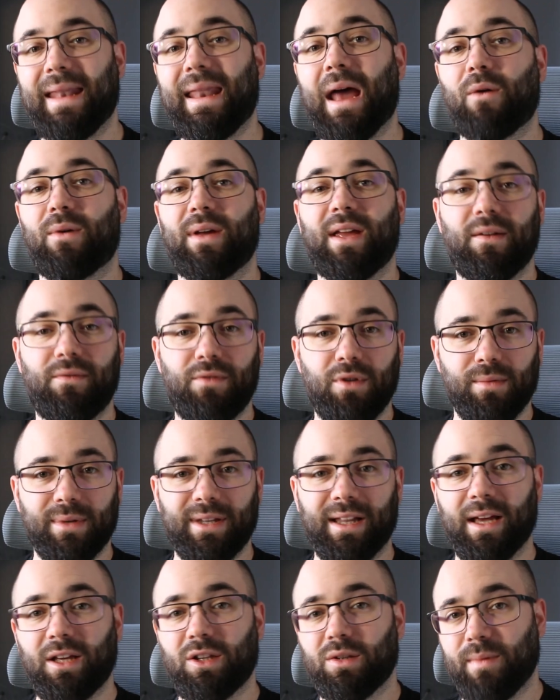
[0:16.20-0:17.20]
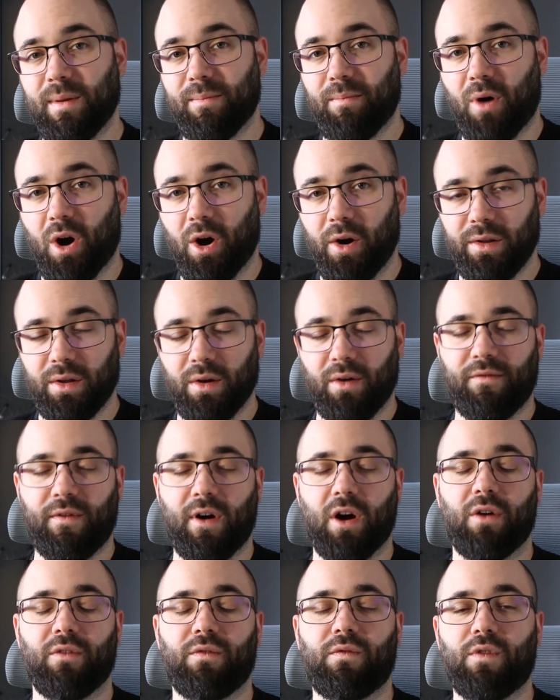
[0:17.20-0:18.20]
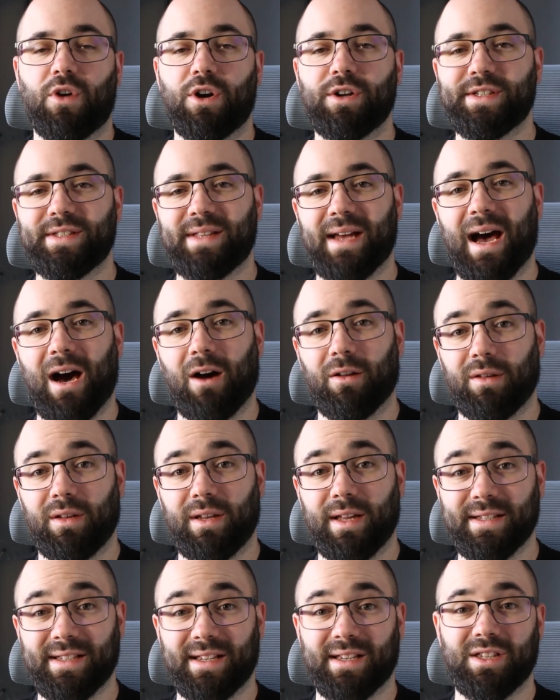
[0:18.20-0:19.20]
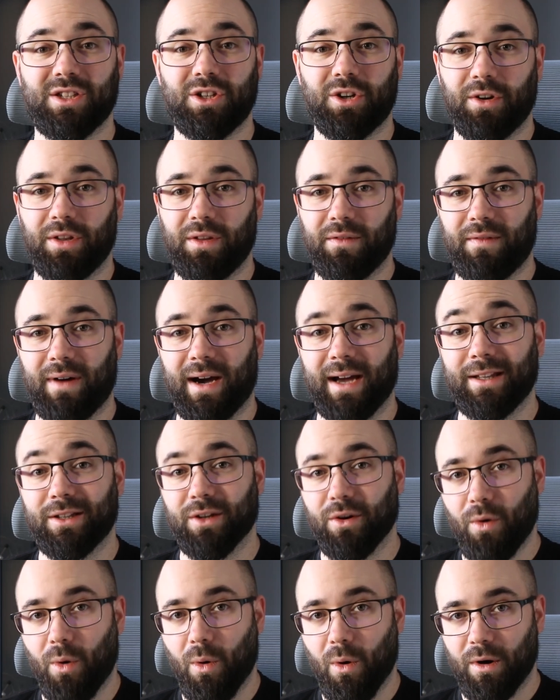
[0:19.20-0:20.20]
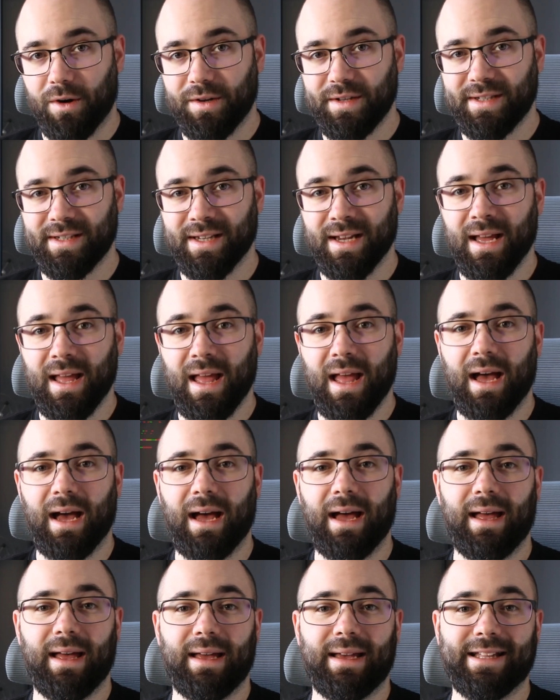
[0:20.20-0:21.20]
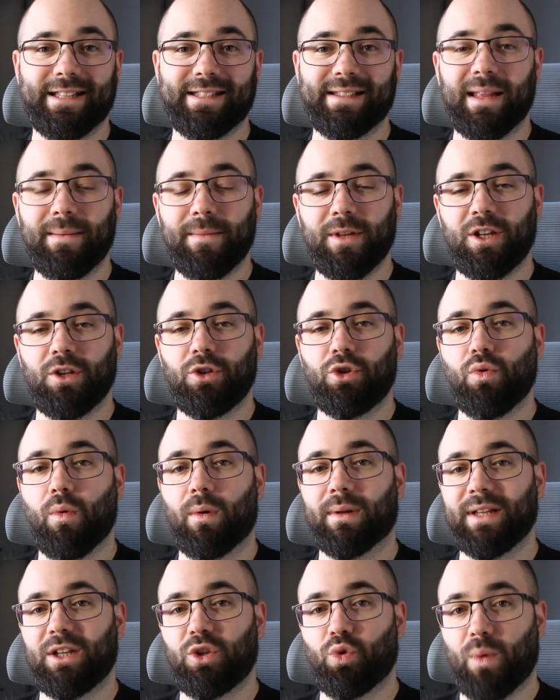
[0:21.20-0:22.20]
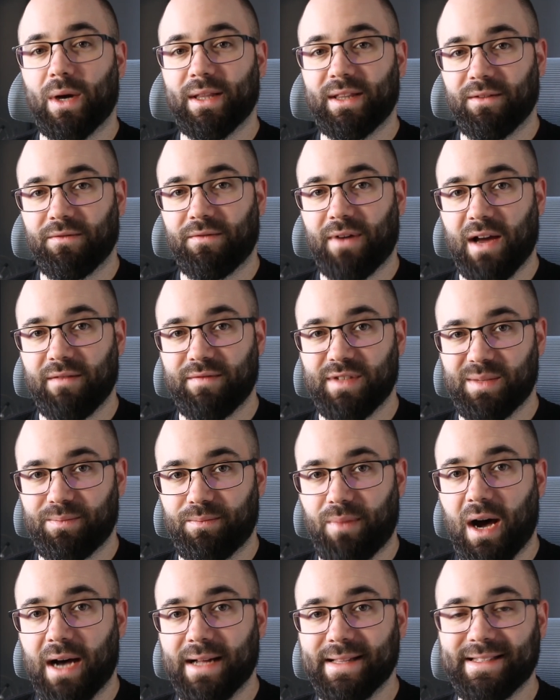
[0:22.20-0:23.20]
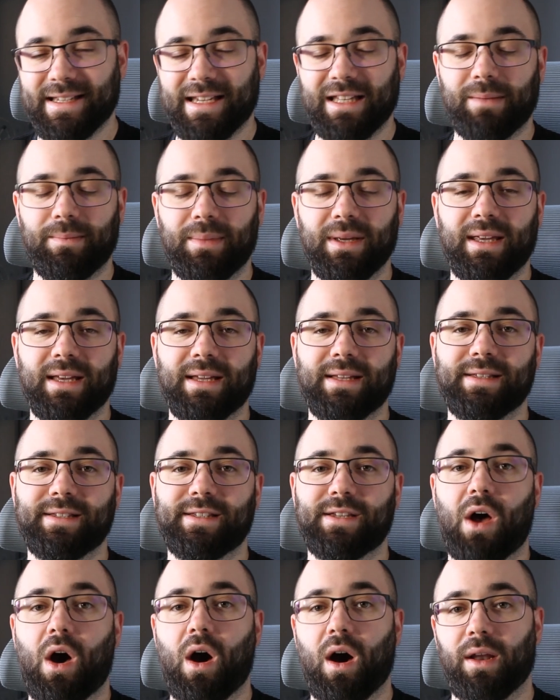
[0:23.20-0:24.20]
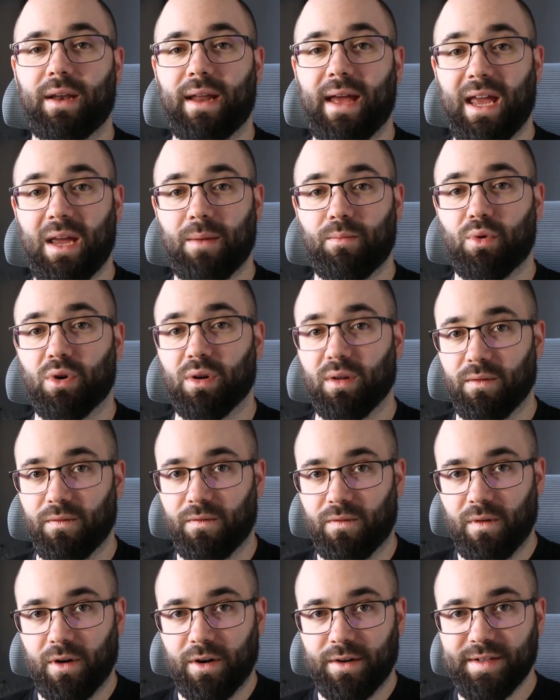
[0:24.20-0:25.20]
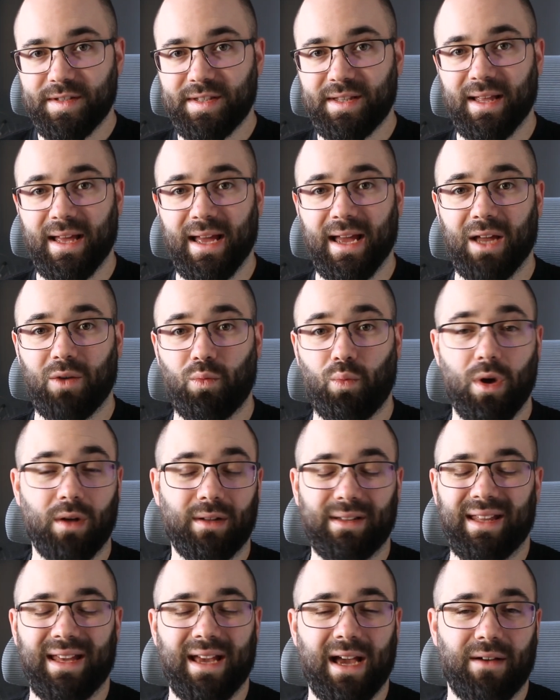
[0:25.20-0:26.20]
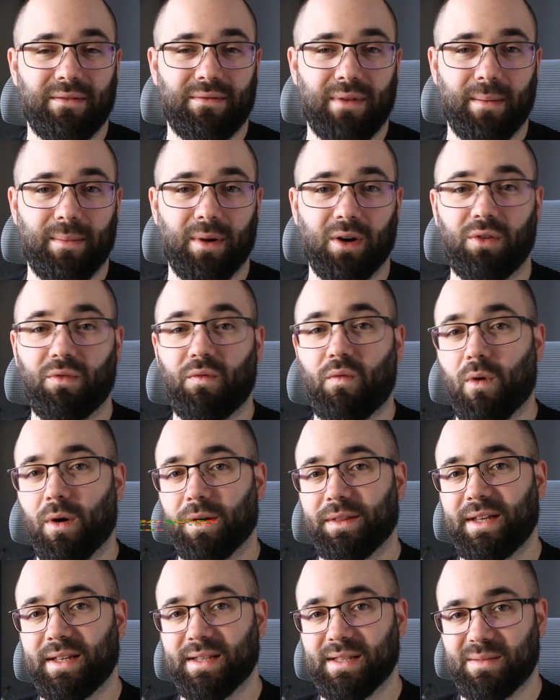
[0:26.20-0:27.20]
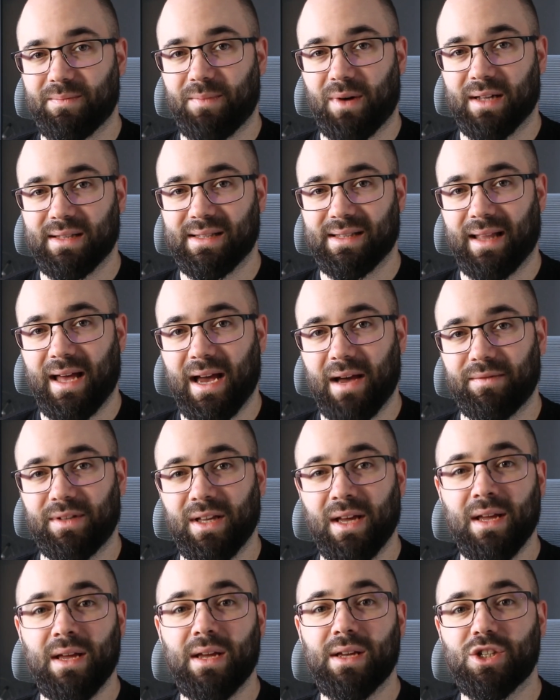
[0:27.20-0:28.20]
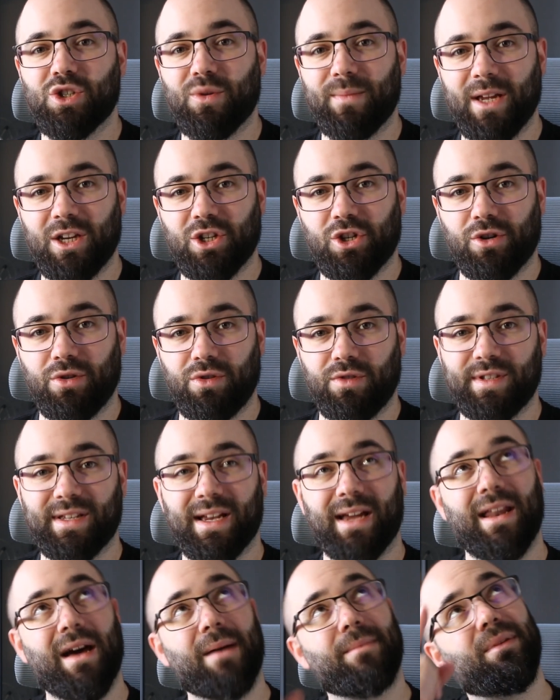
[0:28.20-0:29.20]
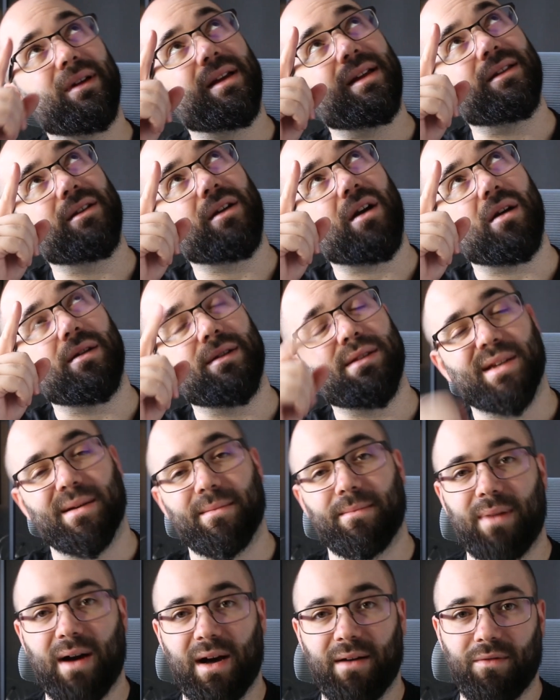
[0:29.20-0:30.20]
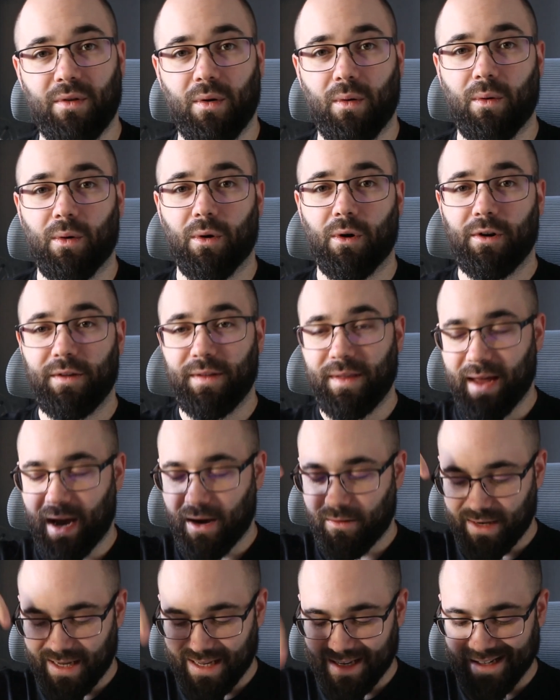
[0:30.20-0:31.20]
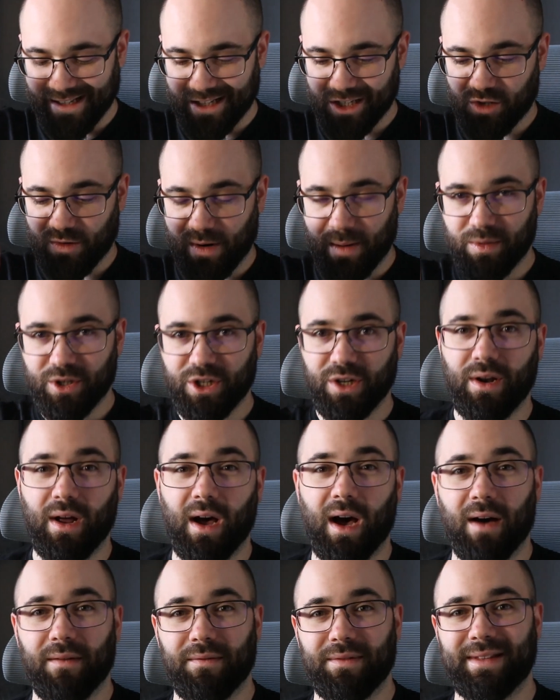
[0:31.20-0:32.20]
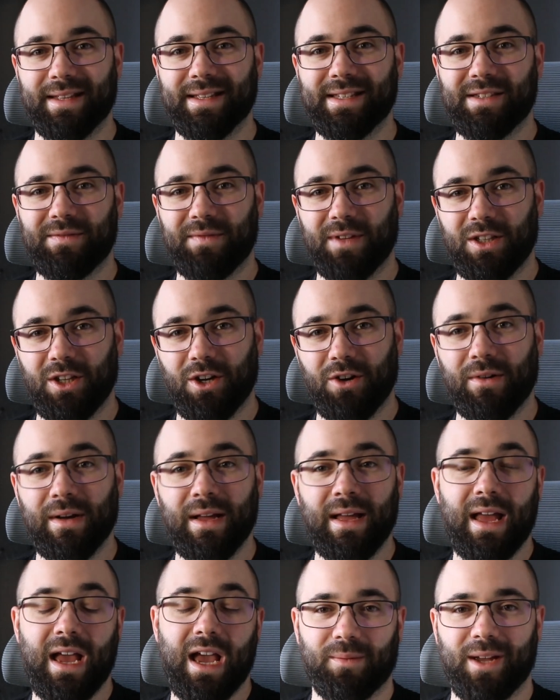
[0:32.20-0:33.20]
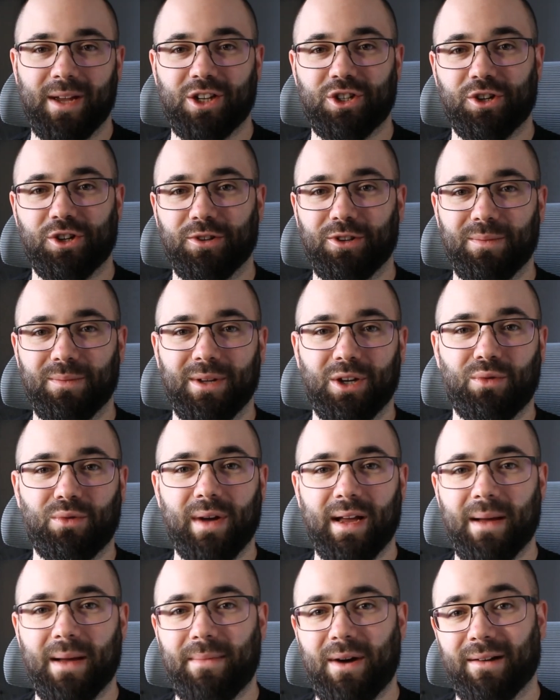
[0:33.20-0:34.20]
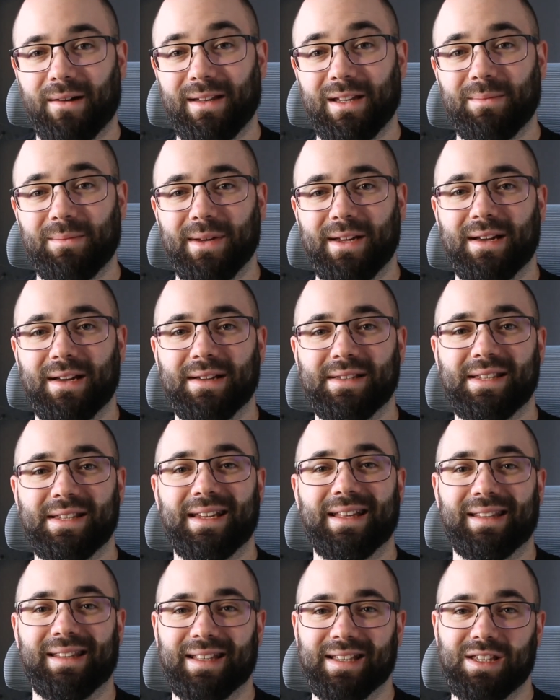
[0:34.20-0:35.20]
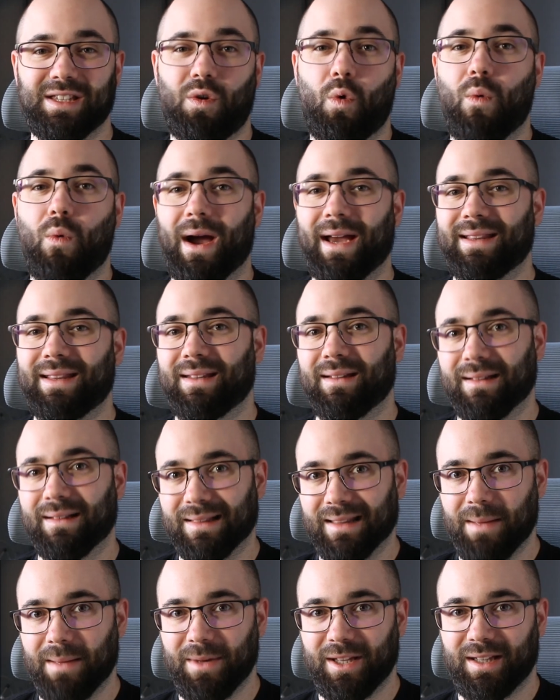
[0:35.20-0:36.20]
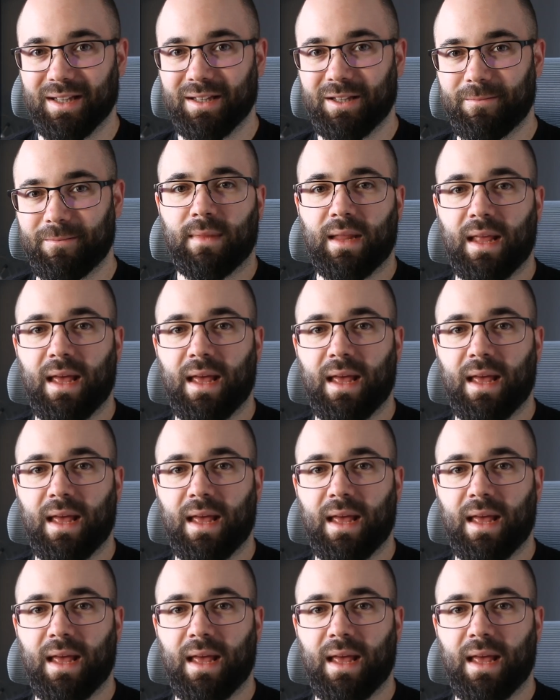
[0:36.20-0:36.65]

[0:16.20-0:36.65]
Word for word: Now, if you would like to be part of our first Autodesk certified course, it's limited to only 25 spots. It begins on April 1st and we only have about 14 spots left. So make sure to sign up in the cards above or down in the description of this video. Make sure to be quick about it because it is quite limited.